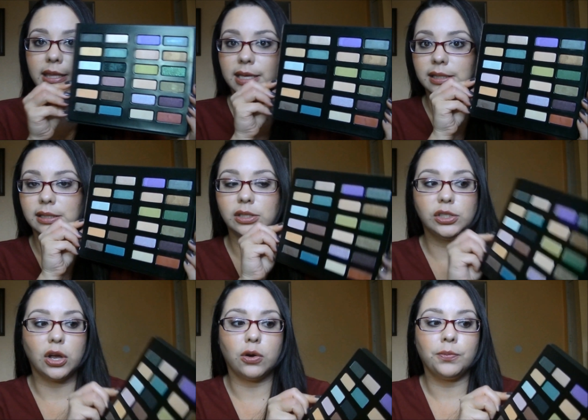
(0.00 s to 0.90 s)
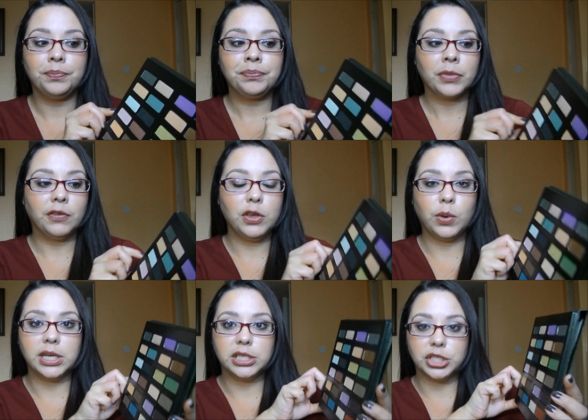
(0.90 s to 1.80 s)
this. So if you
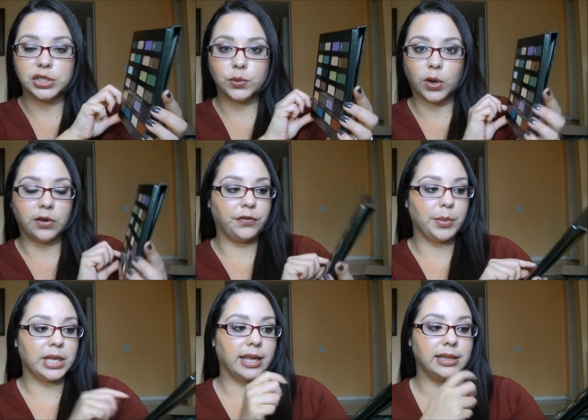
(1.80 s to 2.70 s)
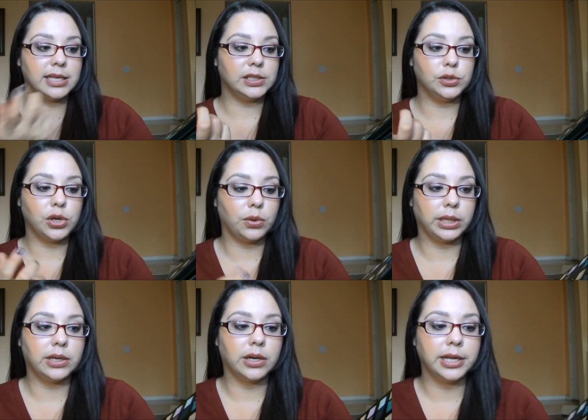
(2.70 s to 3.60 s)
wanted to just work from it like this, you
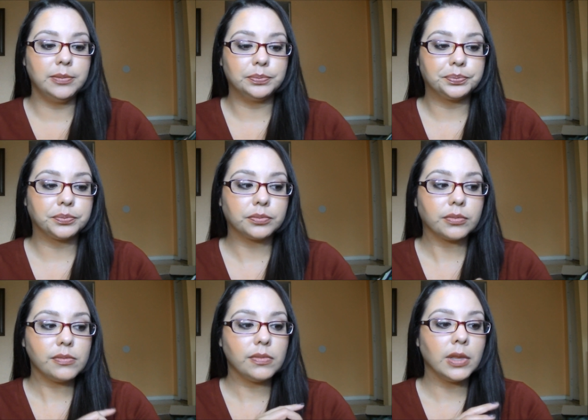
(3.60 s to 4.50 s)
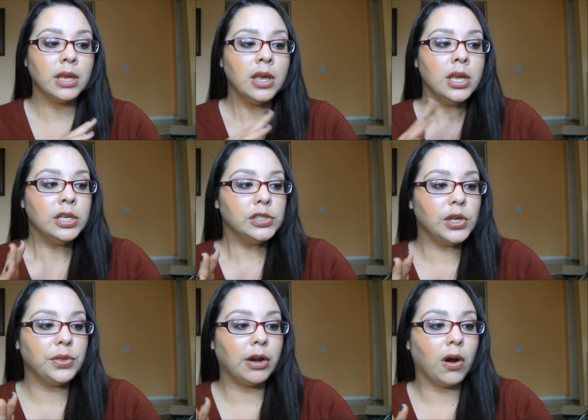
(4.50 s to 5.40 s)
totally could.
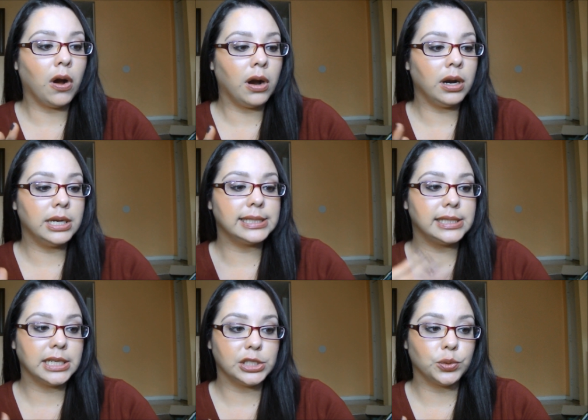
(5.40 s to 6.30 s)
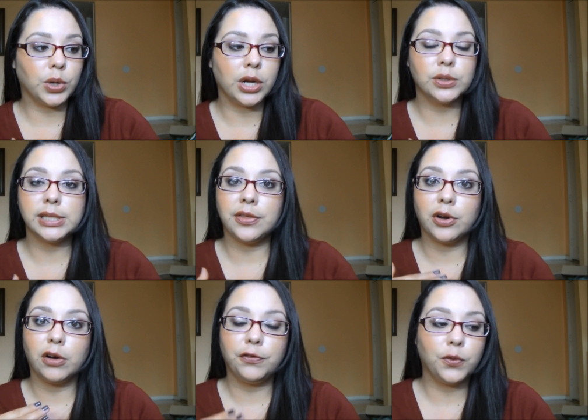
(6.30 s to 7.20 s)
So there are 6 rows, and
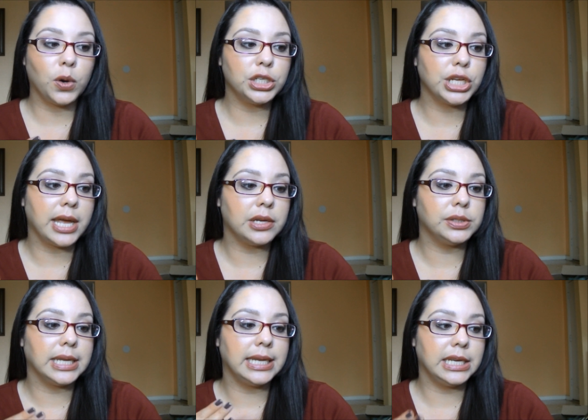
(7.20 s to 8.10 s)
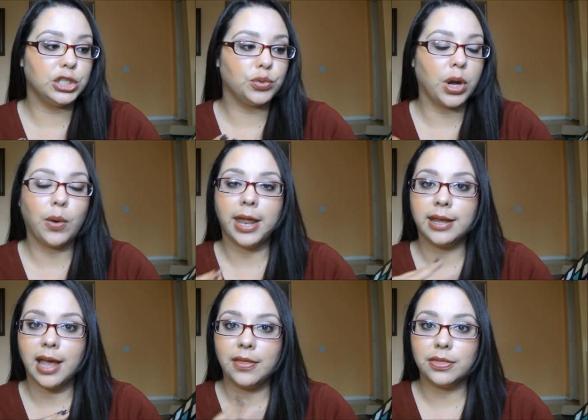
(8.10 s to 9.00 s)
there are 4 shadows in each row. And
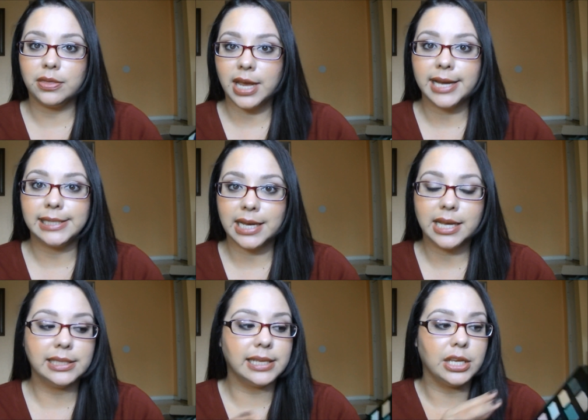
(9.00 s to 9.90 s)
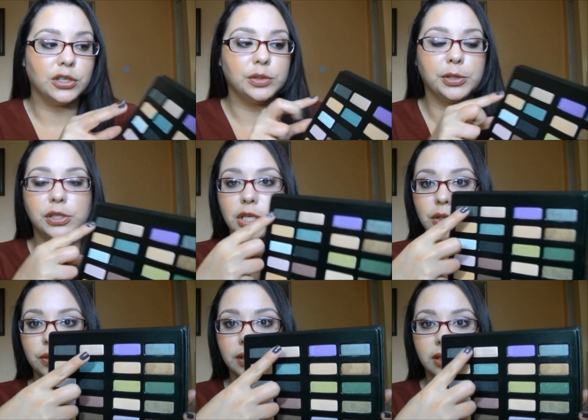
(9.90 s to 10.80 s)
again, the idea is that you're supposed to
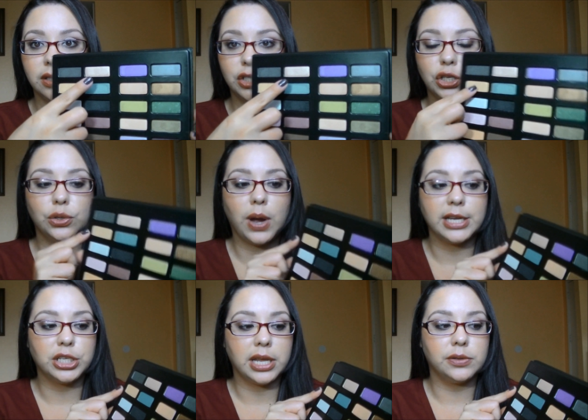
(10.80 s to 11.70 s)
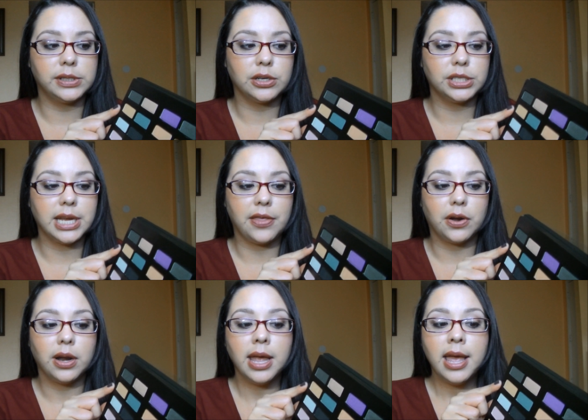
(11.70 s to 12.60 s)
use the 2 eyeshadows that are
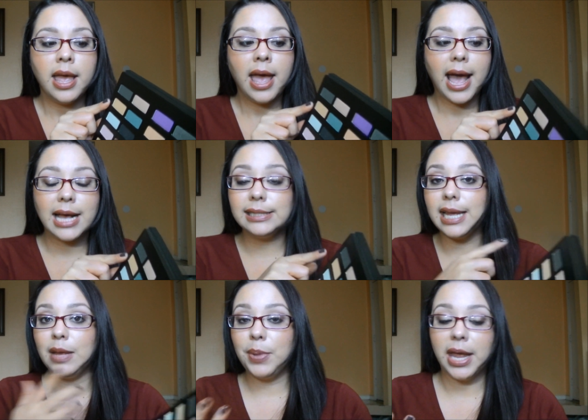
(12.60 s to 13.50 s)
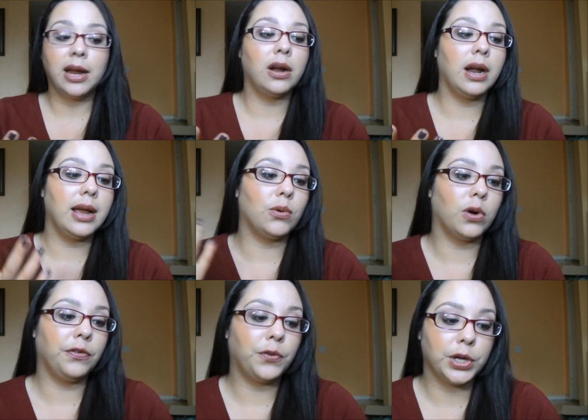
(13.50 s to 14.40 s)
together as a pair
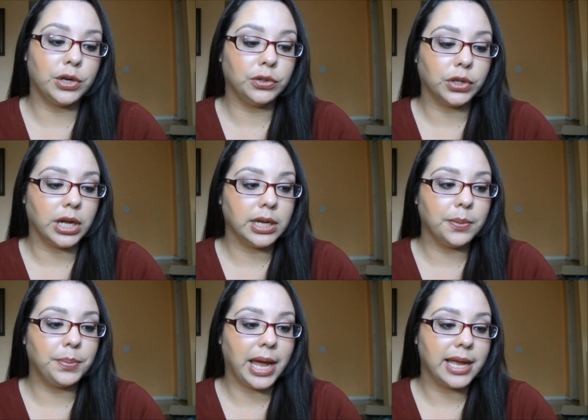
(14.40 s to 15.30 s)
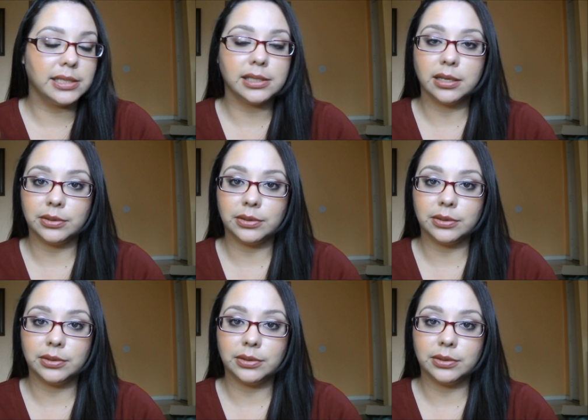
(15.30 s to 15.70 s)
or for your look, but